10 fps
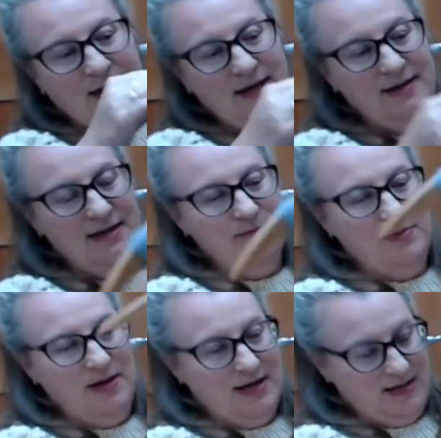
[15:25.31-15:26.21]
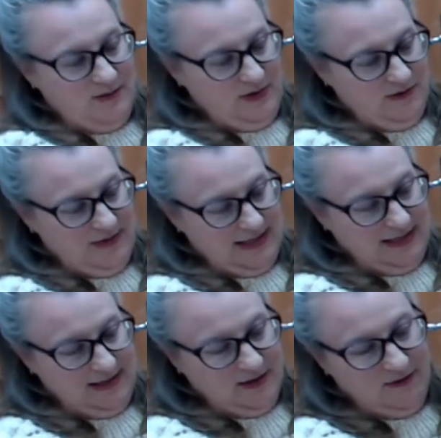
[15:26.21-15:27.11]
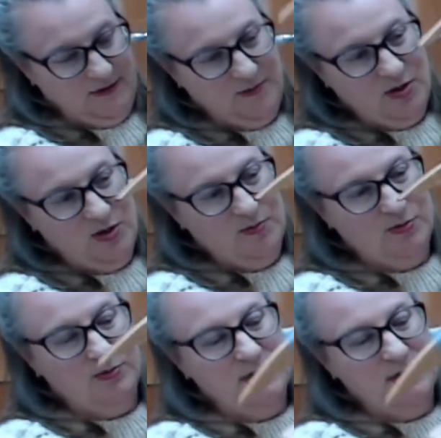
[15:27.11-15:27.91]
and then ply it with the rest of the purple,